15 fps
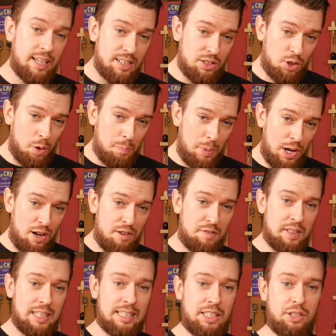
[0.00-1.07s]
It's not
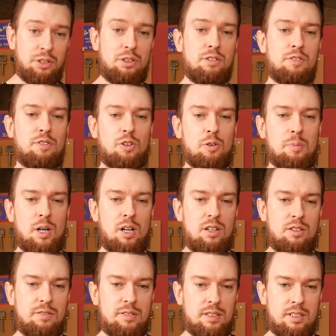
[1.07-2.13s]
perfectly uniform
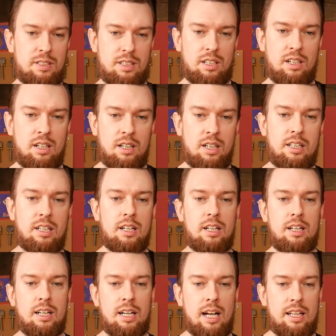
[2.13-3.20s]
over the hide.
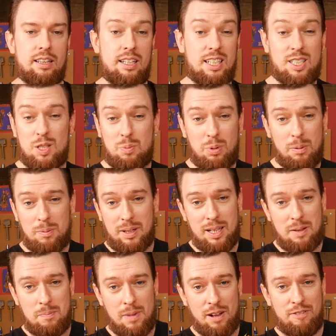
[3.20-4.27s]
And this is
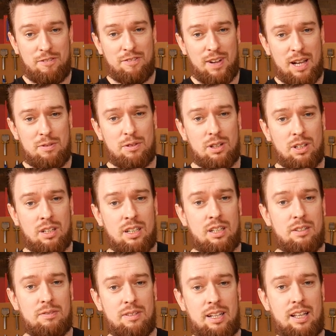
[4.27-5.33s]
probably my favorite
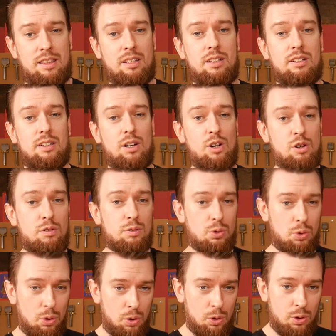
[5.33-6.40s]
kind of leather
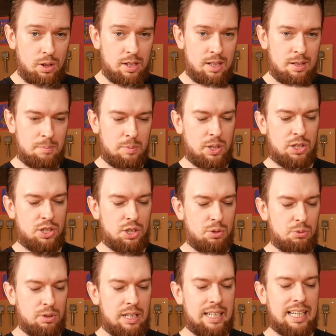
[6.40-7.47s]
overall because you
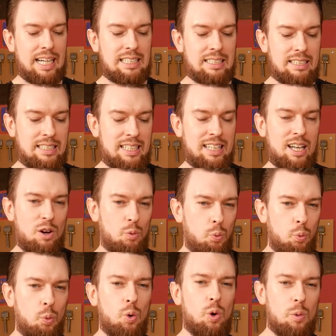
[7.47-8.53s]
really get to see that
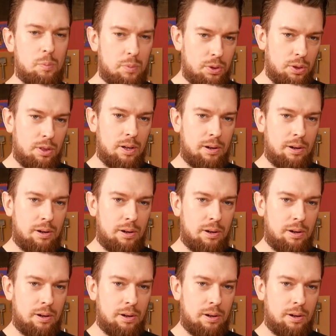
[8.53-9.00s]
warmth.